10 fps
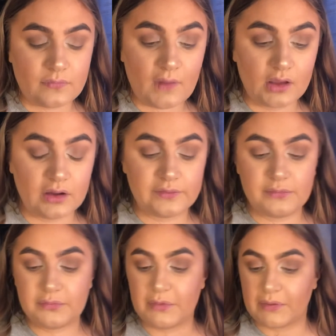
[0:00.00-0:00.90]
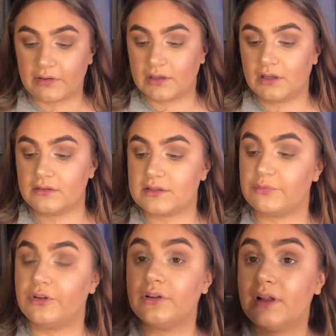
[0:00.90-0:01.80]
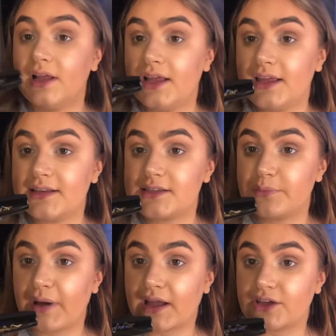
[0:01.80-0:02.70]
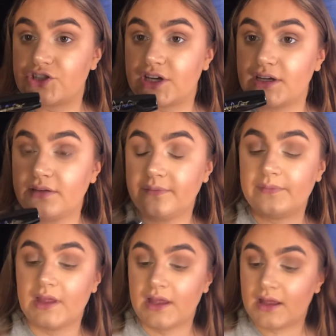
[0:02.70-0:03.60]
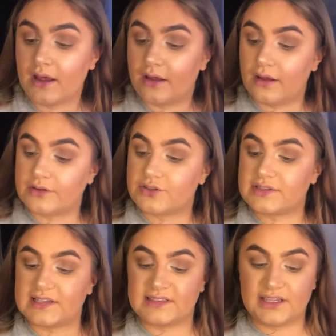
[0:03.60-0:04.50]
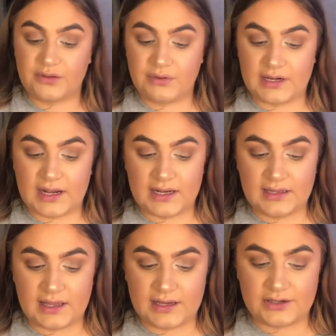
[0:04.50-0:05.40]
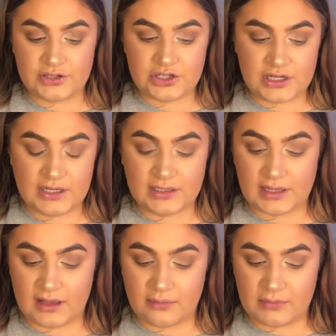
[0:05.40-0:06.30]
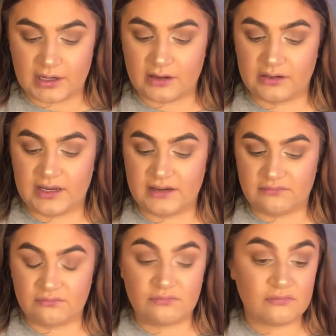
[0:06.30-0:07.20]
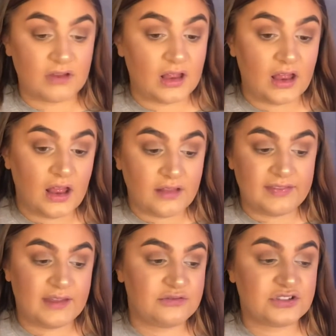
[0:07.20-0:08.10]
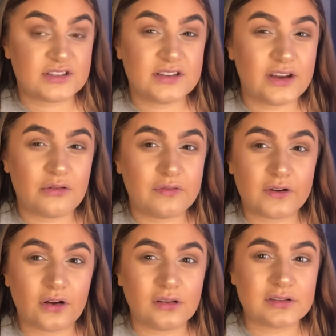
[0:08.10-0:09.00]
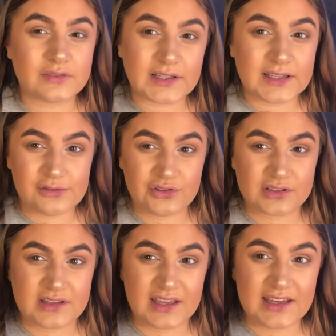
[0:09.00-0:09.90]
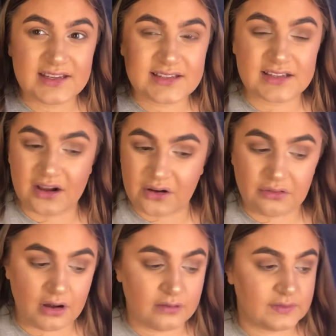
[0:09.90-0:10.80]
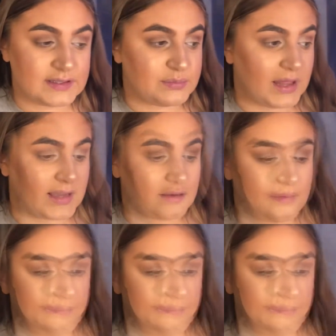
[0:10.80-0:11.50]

I got to move my mirror closer, but here's the packaging. It just says liquid eyeliner She Glam, and I got it in, there was just no other colors really, it was just this, so hopefully it's black.